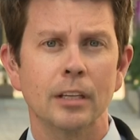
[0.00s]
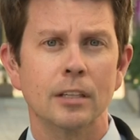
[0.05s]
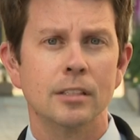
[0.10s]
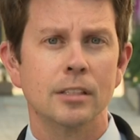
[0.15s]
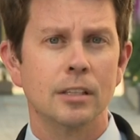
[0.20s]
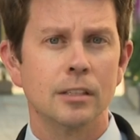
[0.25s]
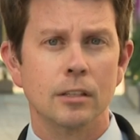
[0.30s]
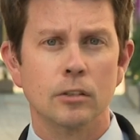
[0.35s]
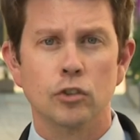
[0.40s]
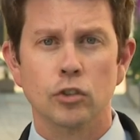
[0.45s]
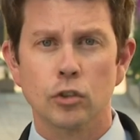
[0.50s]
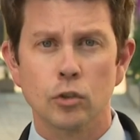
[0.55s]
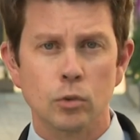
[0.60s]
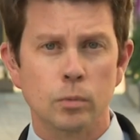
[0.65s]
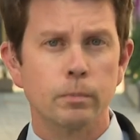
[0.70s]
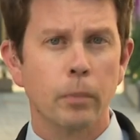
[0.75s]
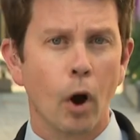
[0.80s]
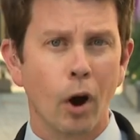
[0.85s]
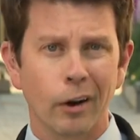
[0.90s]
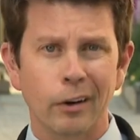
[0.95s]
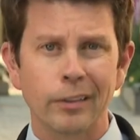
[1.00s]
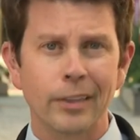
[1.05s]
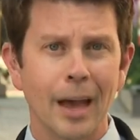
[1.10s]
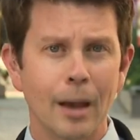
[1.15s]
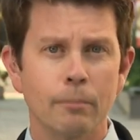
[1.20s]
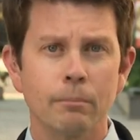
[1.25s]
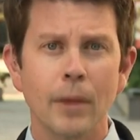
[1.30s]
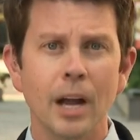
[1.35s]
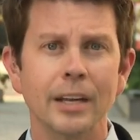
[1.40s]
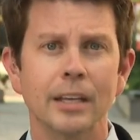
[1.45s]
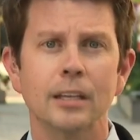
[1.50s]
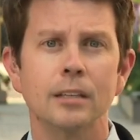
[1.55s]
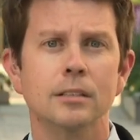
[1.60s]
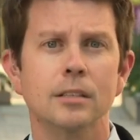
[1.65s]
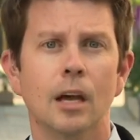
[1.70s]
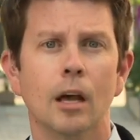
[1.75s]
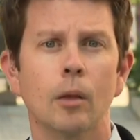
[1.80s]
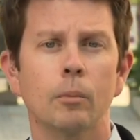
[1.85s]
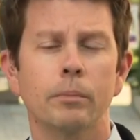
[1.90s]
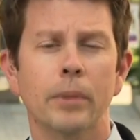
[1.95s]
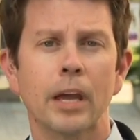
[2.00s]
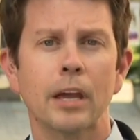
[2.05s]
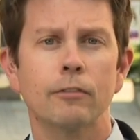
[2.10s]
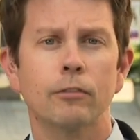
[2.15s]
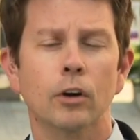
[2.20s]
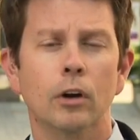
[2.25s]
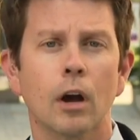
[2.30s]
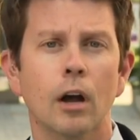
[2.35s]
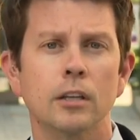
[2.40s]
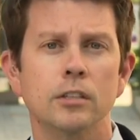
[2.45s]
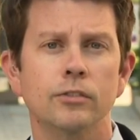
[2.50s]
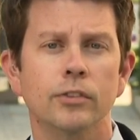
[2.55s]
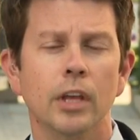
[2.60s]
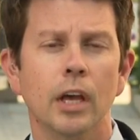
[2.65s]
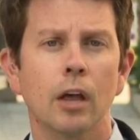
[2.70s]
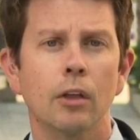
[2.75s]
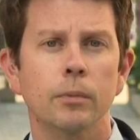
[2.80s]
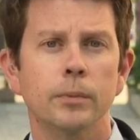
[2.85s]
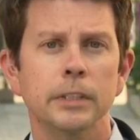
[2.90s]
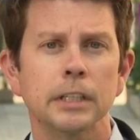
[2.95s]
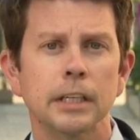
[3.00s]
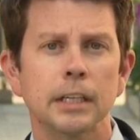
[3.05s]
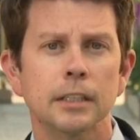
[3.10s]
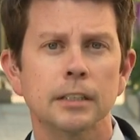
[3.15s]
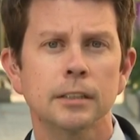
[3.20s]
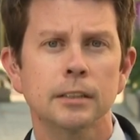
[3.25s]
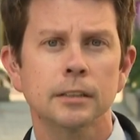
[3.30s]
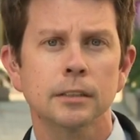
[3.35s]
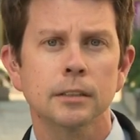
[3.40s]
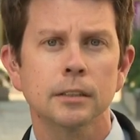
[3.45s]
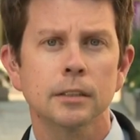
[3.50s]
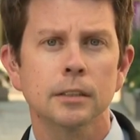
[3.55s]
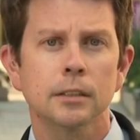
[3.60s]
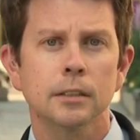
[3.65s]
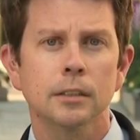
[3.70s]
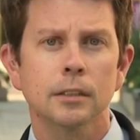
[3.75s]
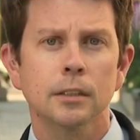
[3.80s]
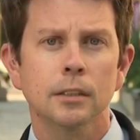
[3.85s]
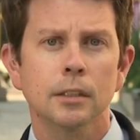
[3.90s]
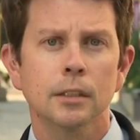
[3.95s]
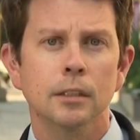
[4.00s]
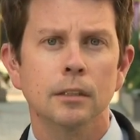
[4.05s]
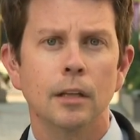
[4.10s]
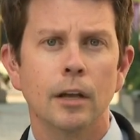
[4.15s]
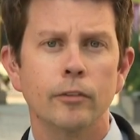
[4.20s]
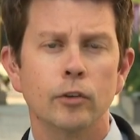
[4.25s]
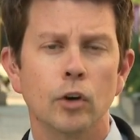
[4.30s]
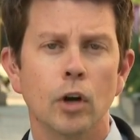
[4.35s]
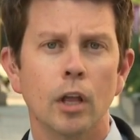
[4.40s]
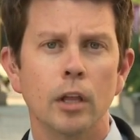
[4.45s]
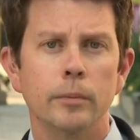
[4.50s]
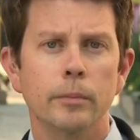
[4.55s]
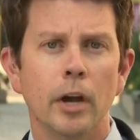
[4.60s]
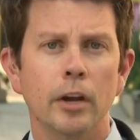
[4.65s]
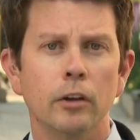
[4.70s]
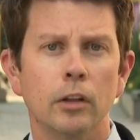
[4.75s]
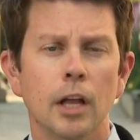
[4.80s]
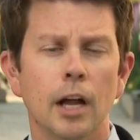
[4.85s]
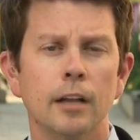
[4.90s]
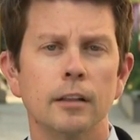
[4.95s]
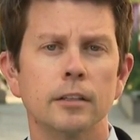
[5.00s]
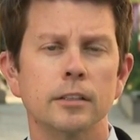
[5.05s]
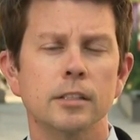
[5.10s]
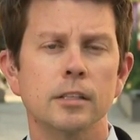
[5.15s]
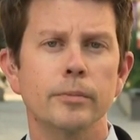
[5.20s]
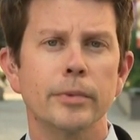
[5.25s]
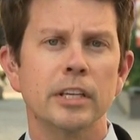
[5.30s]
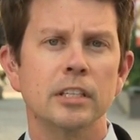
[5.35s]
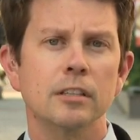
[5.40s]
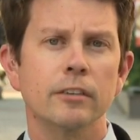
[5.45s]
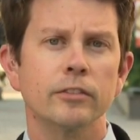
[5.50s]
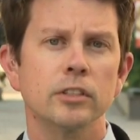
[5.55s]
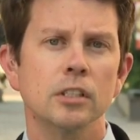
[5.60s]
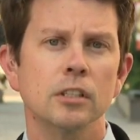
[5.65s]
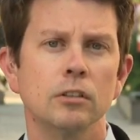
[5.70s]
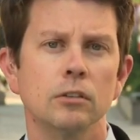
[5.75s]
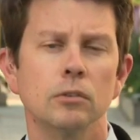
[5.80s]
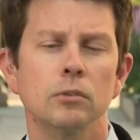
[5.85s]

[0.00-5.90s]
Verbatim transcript: and he says they should use part of that money to help pay for costs for the health plan. Live in Raleigh, Michael Hyland, CBS 17